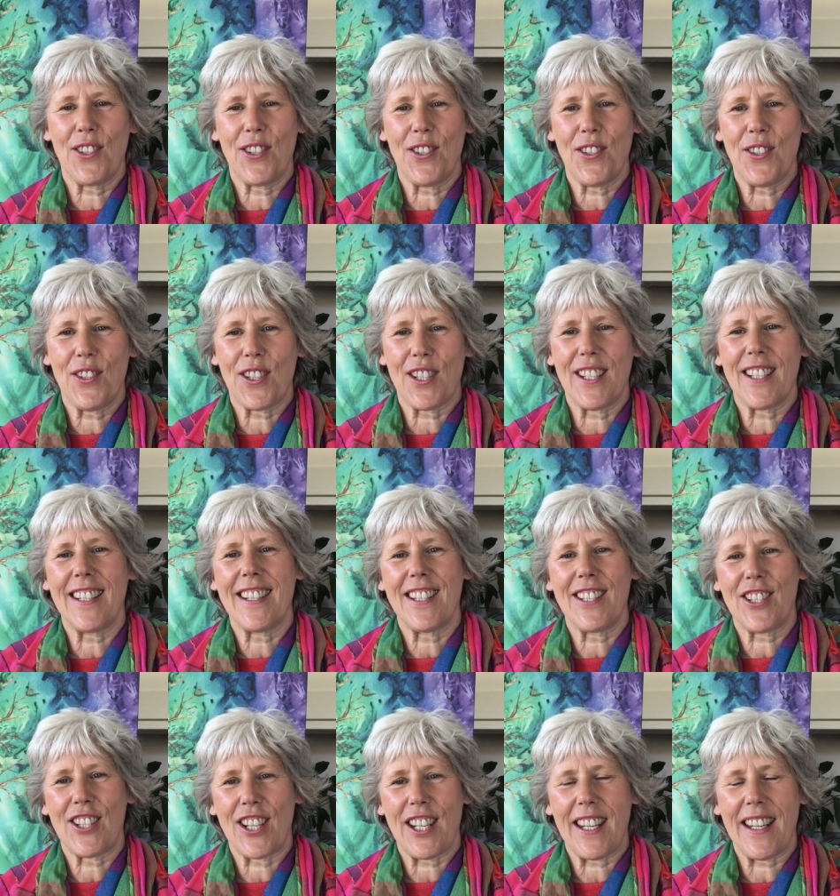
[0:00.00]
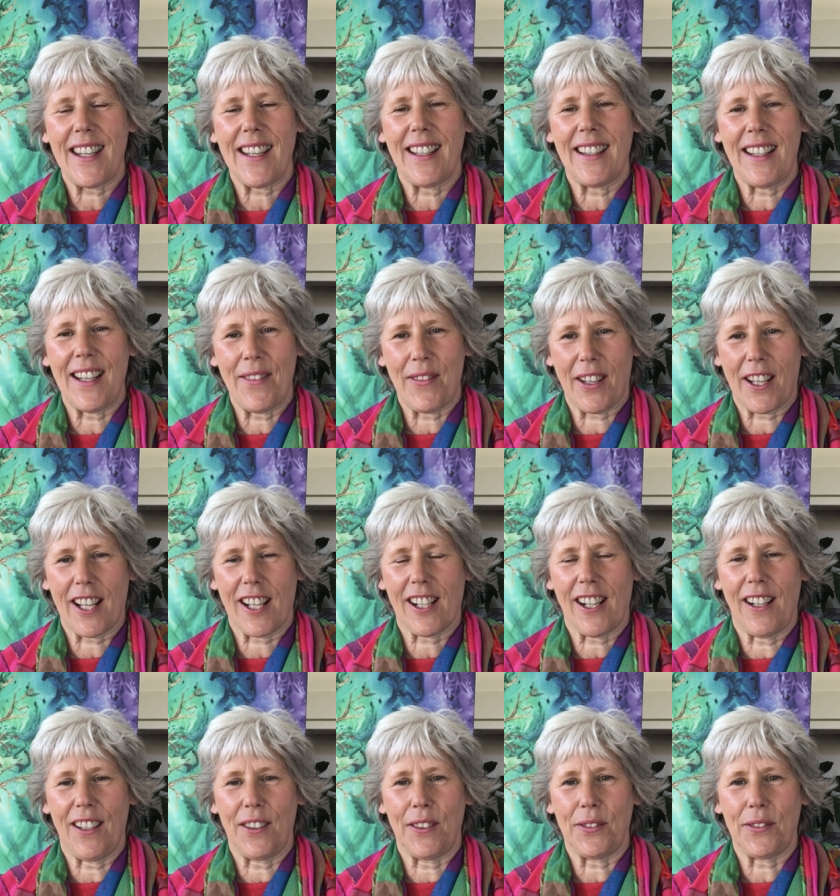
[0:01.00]
Jude Chi Living a
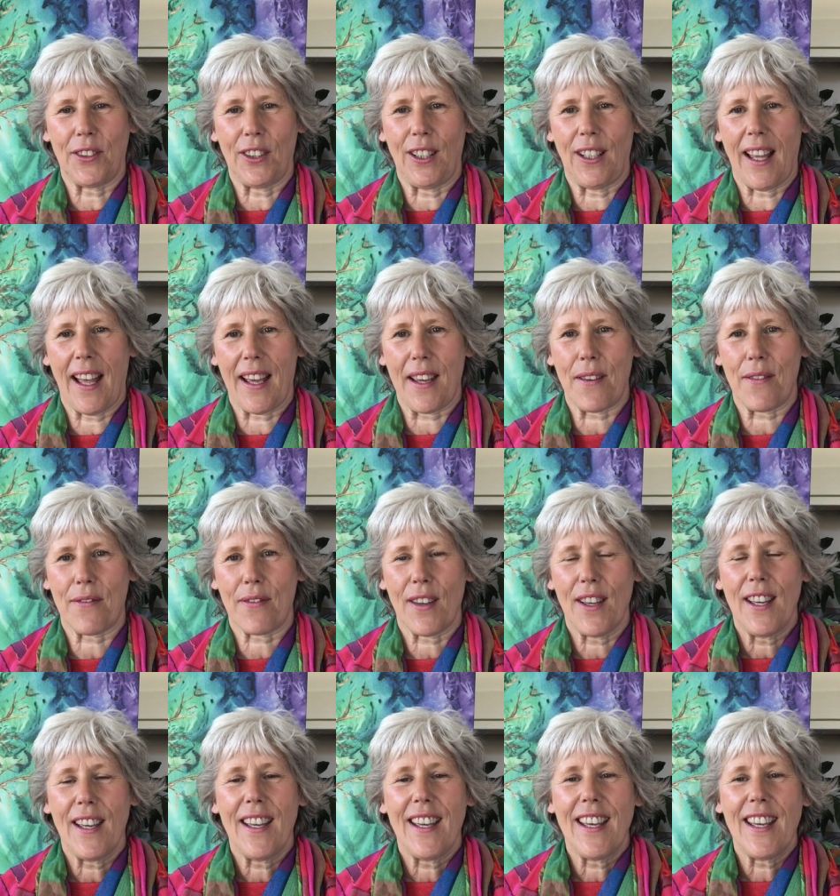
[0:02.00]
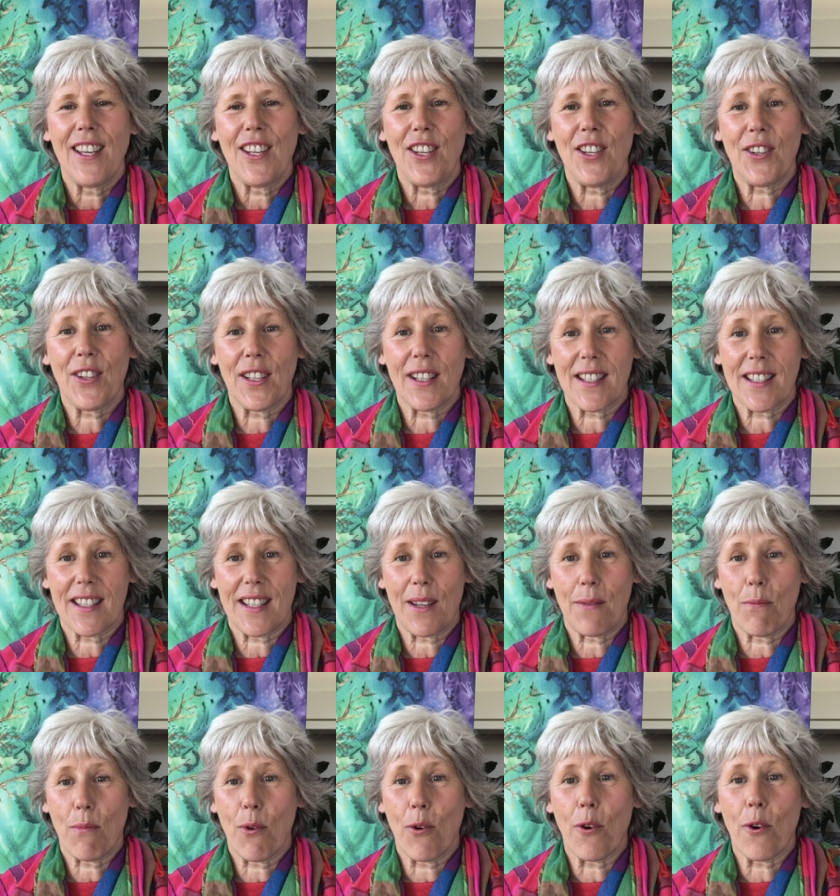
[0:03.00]
Colourful Life, you can see
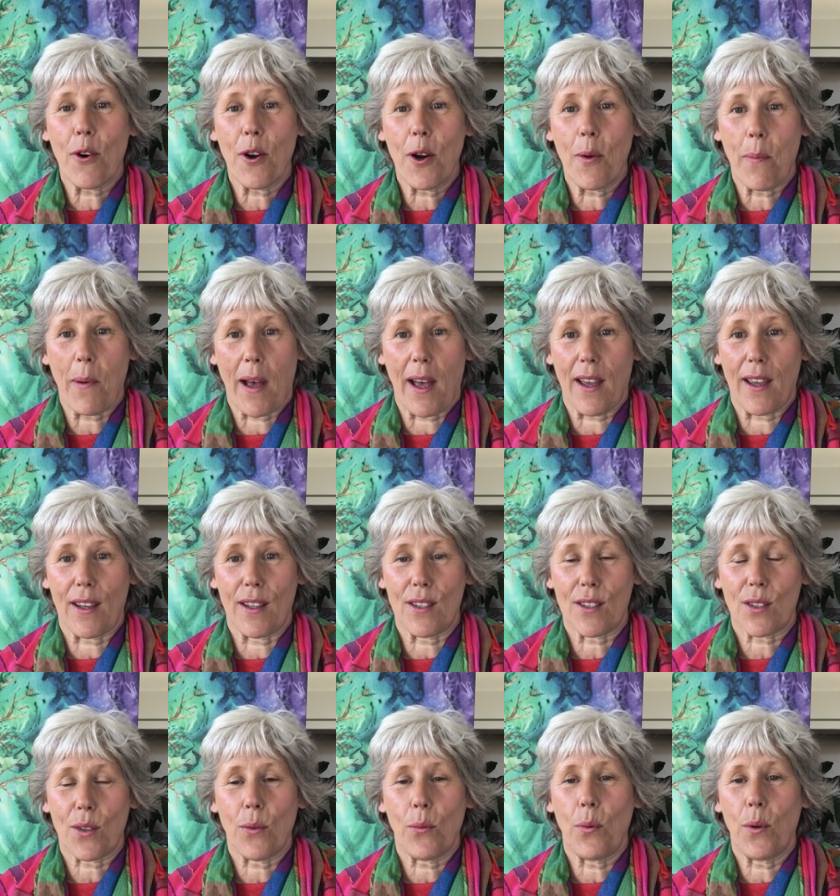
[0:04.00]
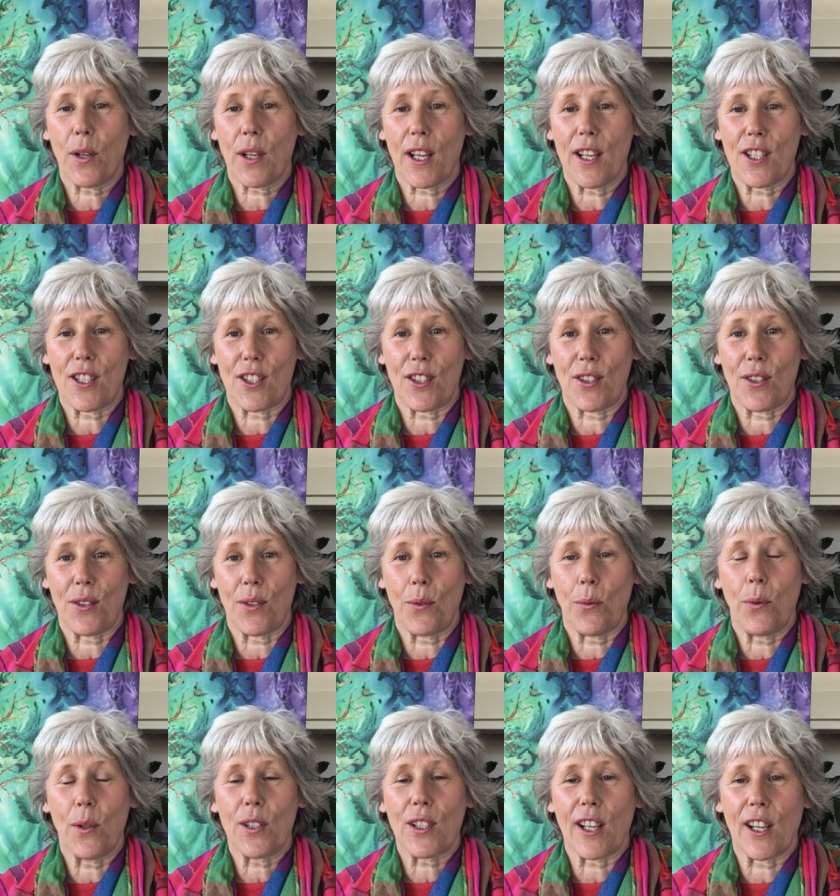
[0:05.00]
more about what I do,
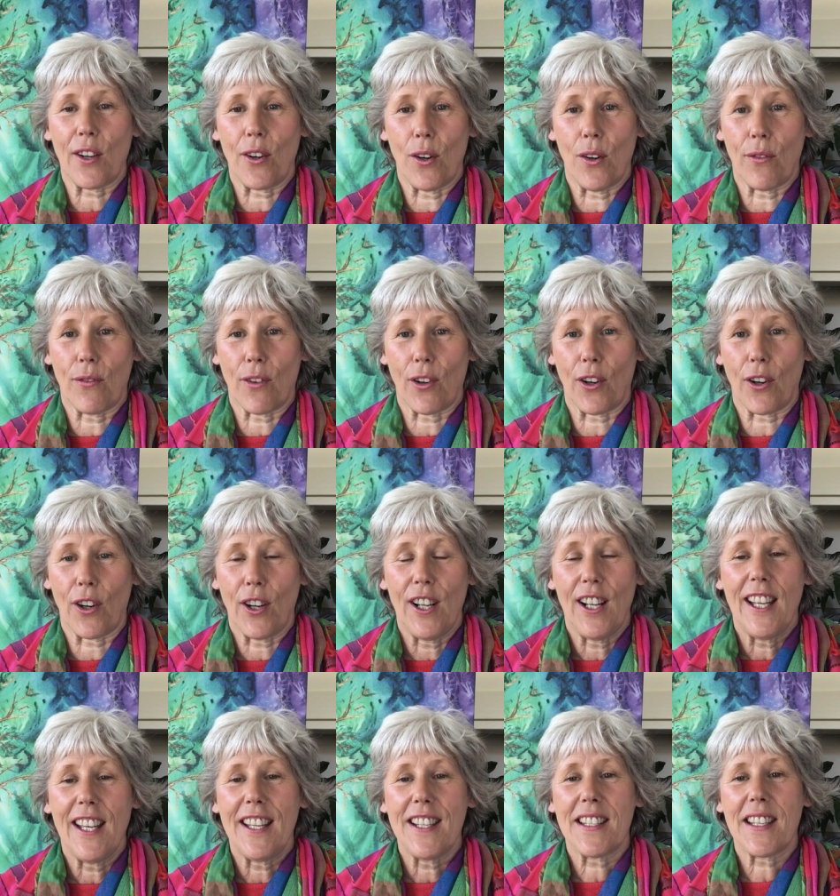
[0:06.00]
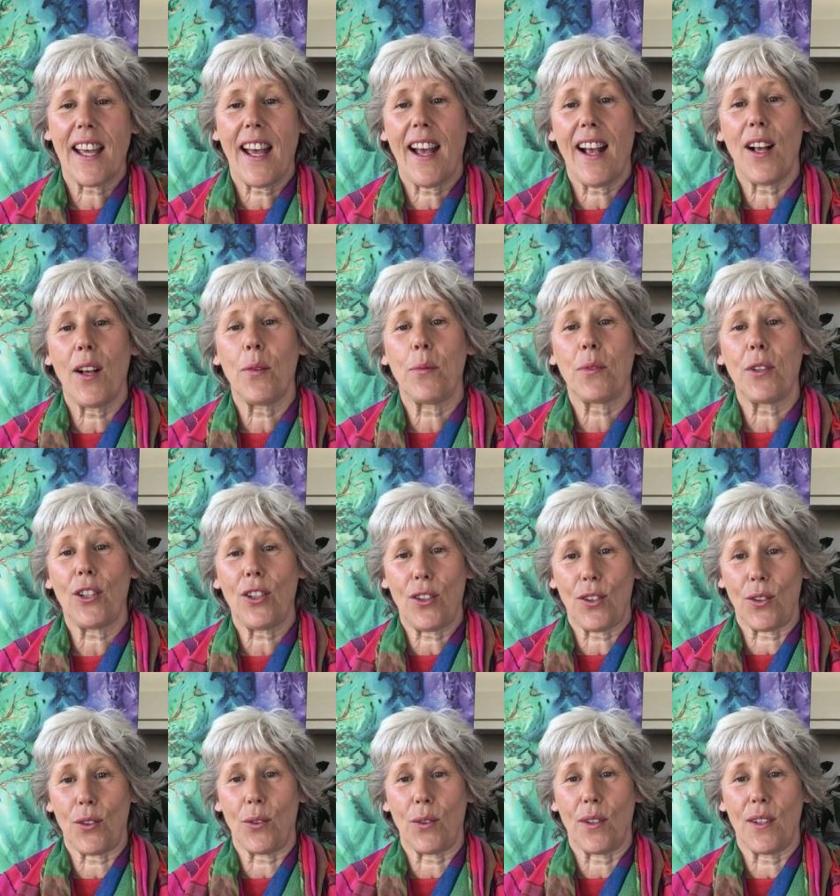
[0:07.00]
what I offer to help
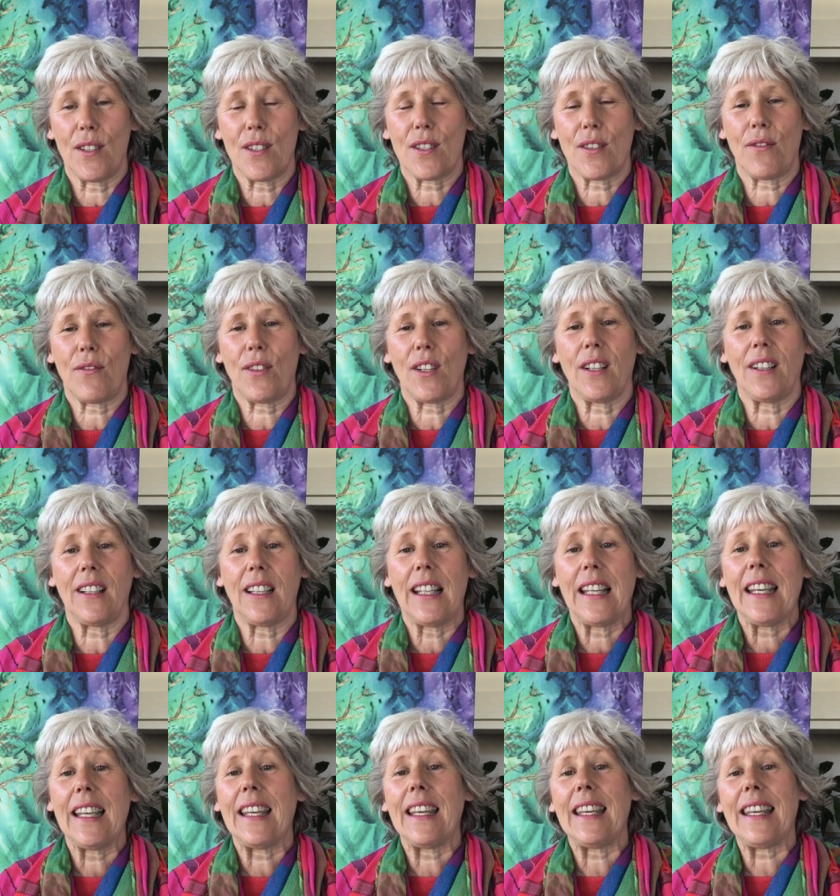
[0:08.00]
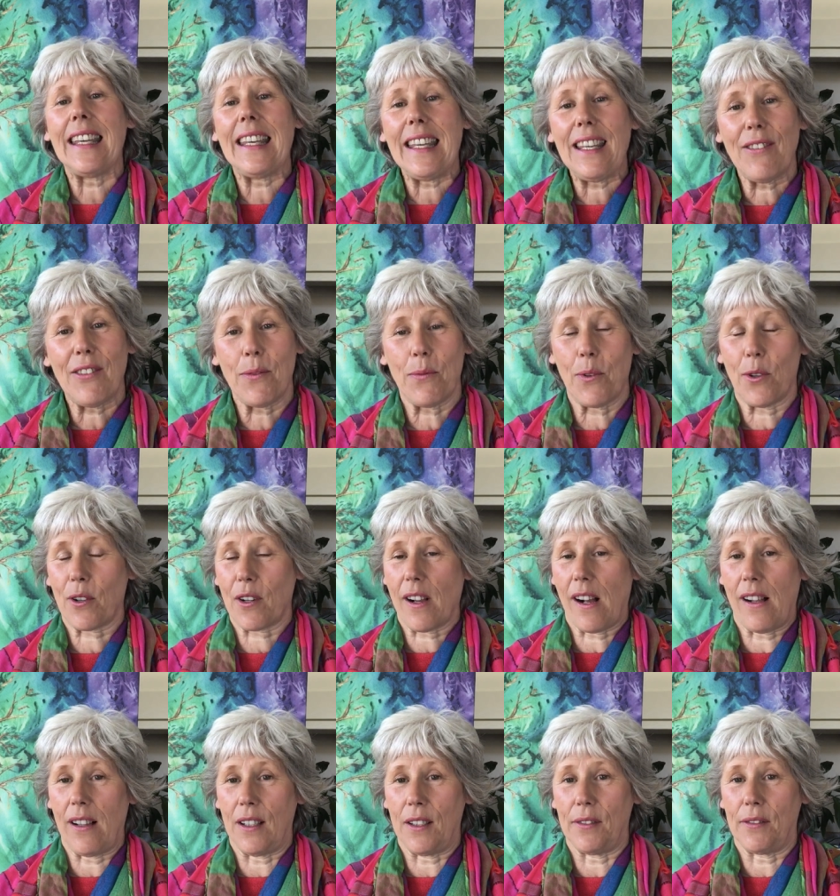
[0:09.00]
you to feel even more
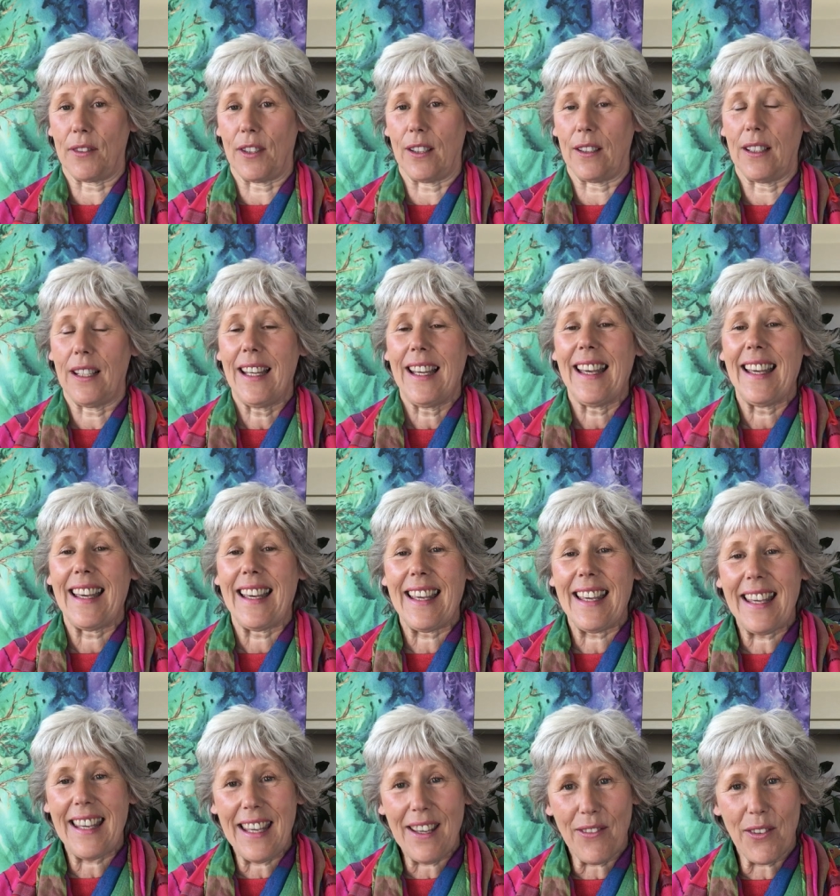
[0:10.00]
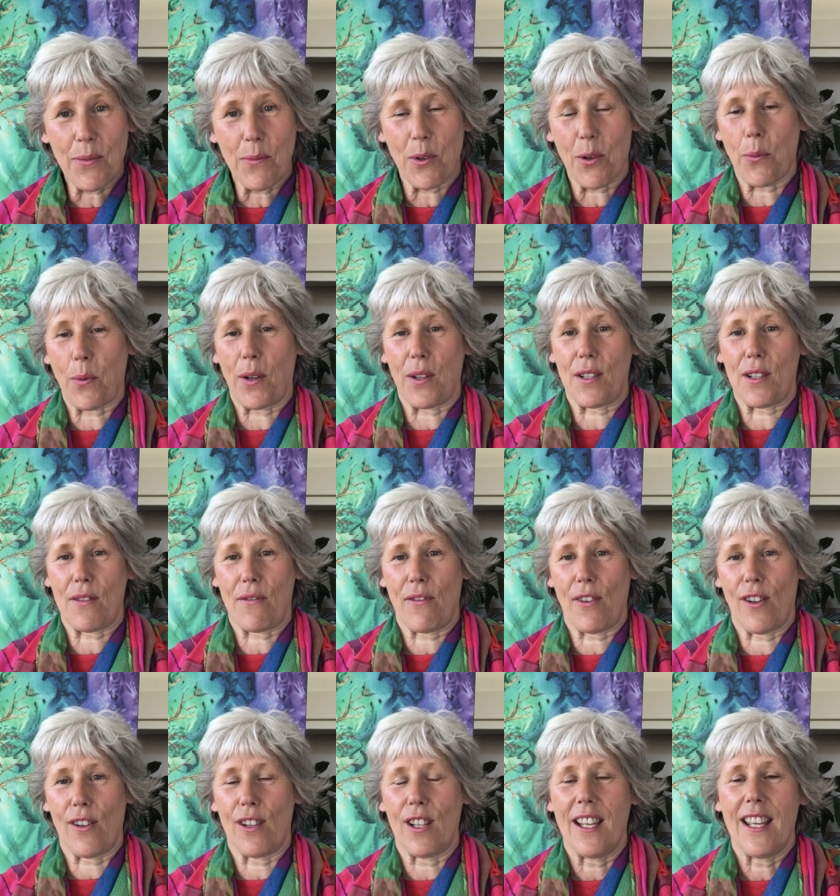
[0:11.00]
colourful, even more
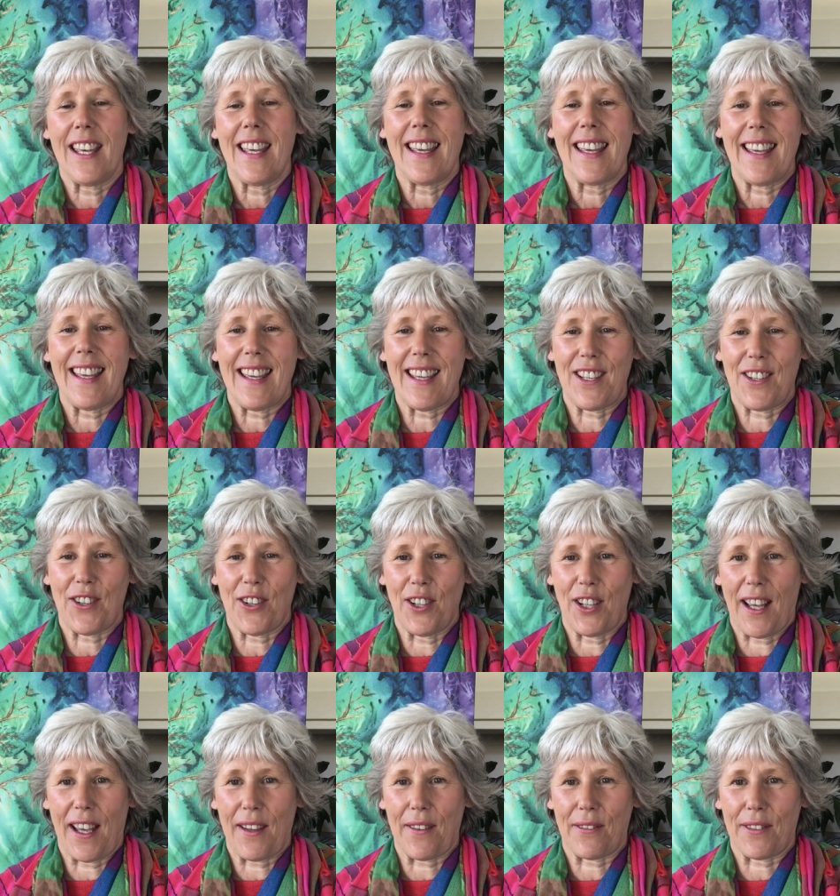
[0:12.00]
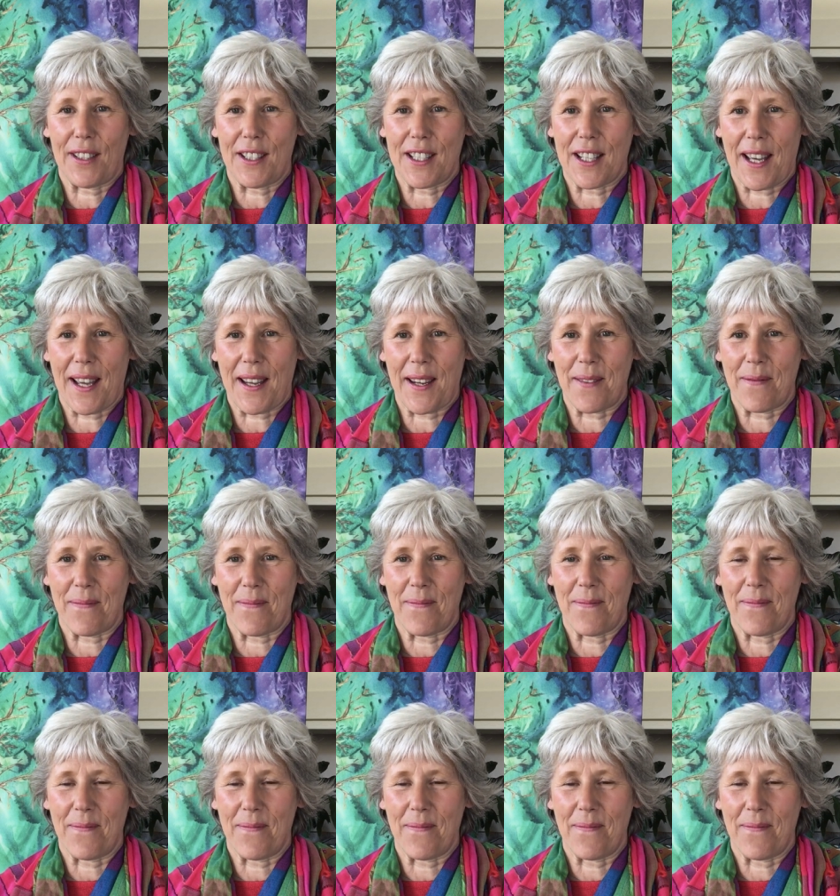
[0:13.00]
wonderful in your life and time.